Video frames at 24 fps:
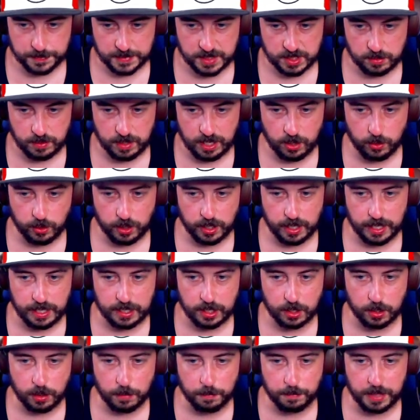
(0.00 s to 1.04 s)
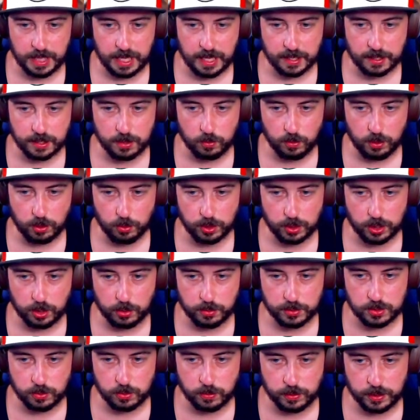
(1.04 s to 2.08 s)
So now we're heading on back, and what we're
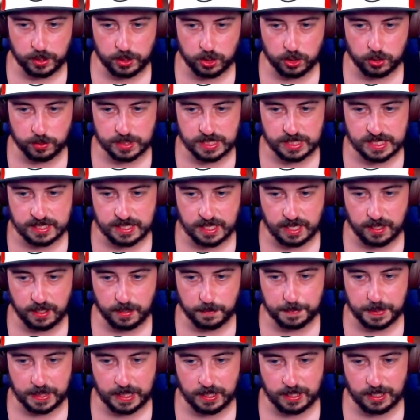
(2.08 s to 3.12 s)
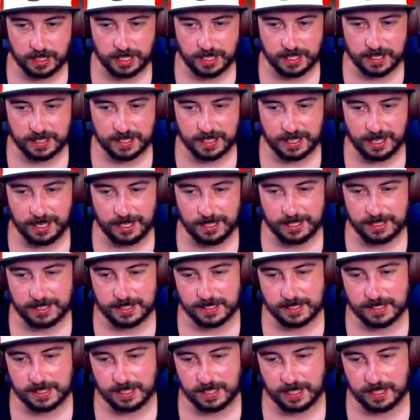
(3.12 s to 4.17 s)
going to want to do is set up, like, I like to
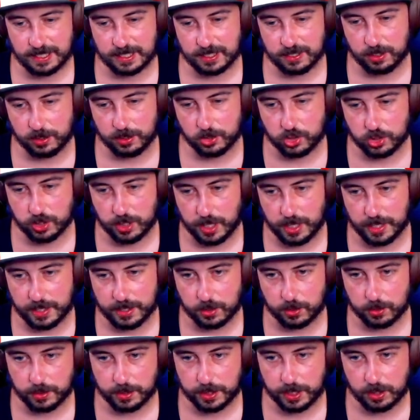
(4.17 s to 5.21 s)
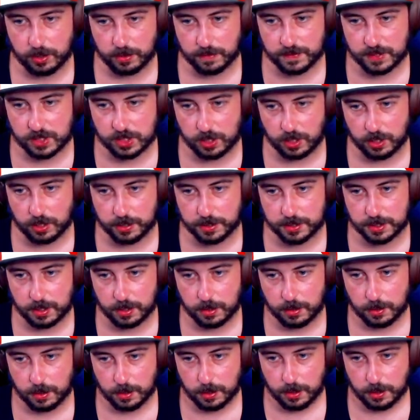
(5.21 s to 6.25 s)
set like a little triangle here of salt.
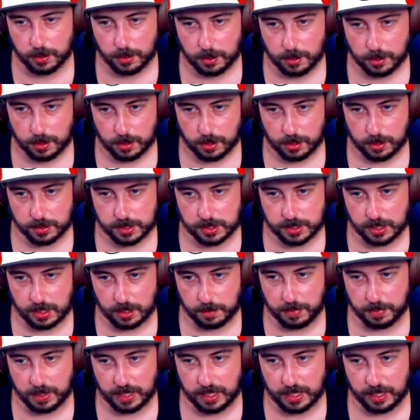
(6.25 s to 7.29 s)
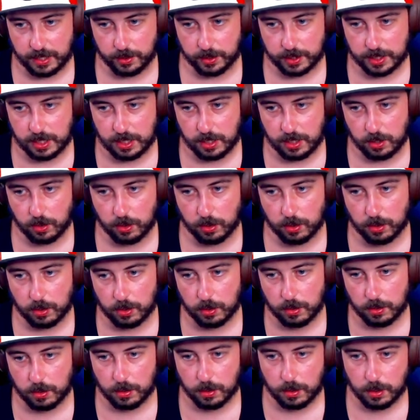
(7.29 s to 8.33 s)
I'll set a pile here,
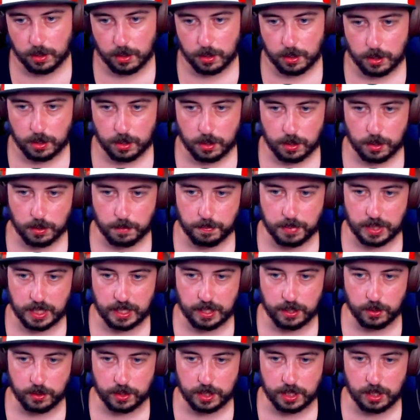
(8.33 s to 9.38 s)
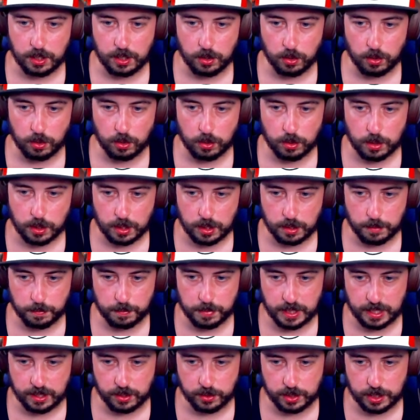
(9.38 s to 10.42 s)
and a
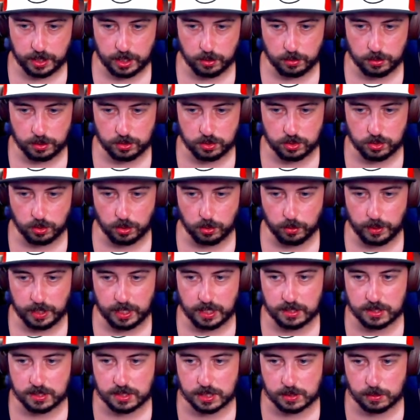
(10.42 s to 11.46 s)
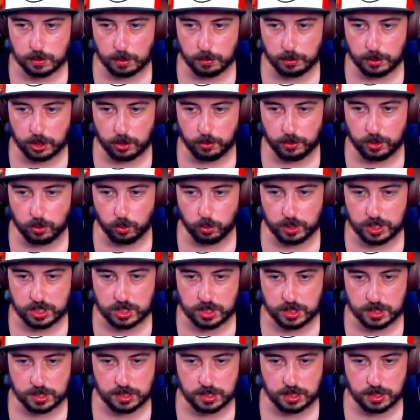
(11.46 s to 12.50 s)
pile here in the doorway. And this is where we're going to wish
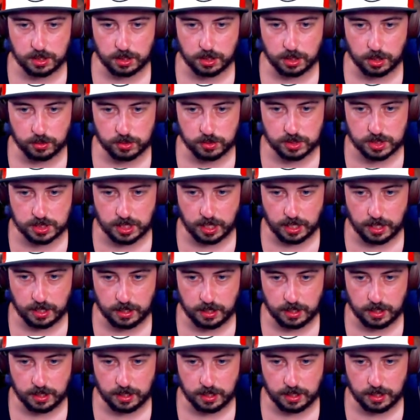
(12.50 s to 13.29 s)
to see the ghost at.